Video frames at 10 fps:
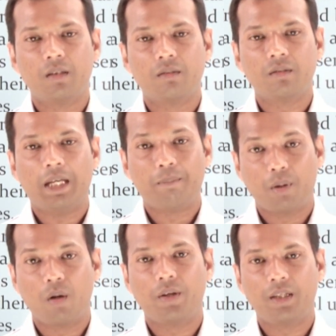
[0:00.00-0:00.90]

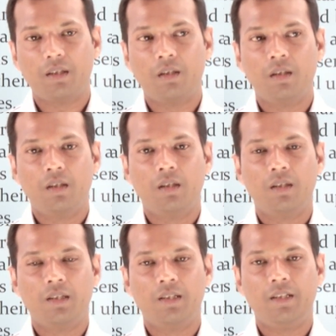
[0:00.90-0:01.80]
employee,
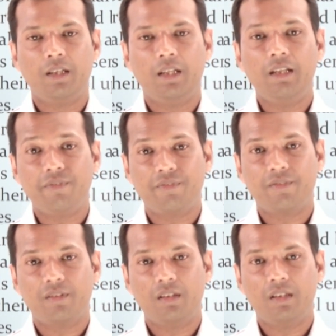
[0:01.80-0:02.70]
uh, if
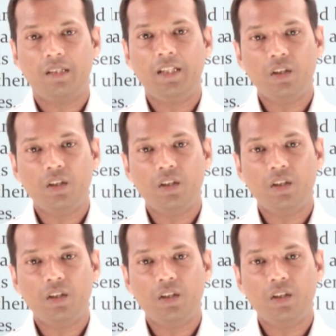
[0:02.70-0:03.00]
he or